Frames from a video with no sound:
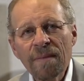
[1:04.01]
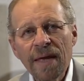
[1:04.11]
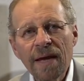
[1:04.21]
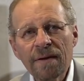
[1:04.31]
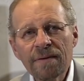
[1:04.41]

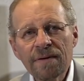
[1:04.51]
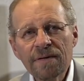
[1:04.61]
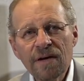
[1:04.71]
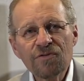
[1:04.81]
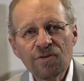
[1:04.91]
And
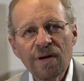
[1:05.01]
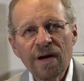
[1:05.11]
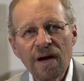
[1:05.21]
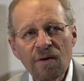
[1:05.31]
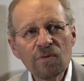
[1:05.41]

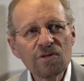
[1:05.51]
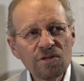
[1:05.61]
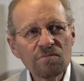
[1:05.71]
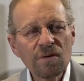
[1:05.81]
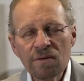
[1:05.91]
yesterday, I
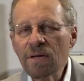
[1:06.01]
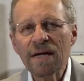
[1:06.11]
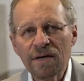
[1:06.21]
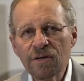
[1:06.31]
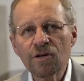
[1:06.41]
was not
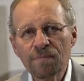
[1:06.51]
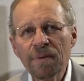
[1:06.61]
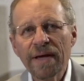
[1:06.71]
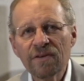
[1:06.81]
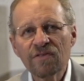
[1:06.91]
in a good
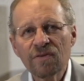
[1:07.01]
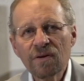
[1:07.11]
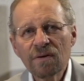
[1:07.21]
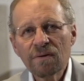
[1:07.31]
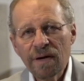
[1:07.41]
place,
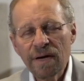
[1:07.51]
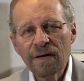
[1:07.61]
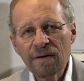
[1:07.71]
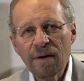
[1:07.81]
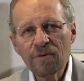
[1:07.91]

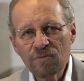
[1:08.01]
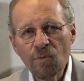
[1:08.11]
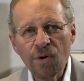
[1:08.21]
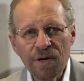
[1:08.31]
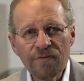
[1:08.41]
and I was
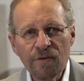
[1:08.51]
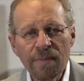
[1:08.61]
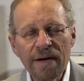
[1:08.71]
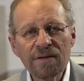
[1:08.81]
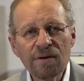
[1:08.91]
mourning for
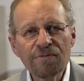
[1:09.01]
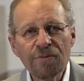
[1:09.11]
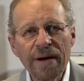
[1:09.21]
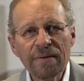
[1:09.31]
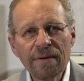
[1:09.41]
my dear
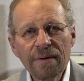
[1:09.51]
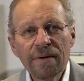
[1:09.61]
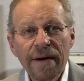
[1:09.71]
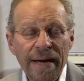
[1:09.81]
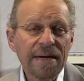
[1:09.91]
friend,
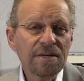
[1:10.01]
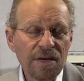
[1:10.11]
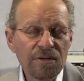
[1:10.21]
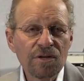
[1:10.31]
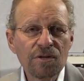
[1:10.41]
and
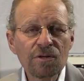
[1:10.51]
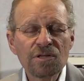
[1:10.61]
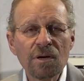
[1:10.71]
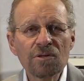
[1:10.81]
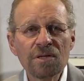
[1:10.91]
continue to do
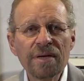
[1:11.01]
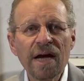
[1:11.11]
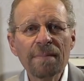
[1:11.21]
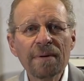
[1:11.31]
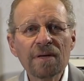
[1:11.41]
so
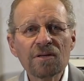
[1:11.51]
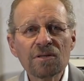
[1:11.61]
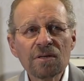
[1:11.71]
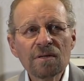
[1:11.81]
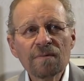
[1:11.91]
today, but it's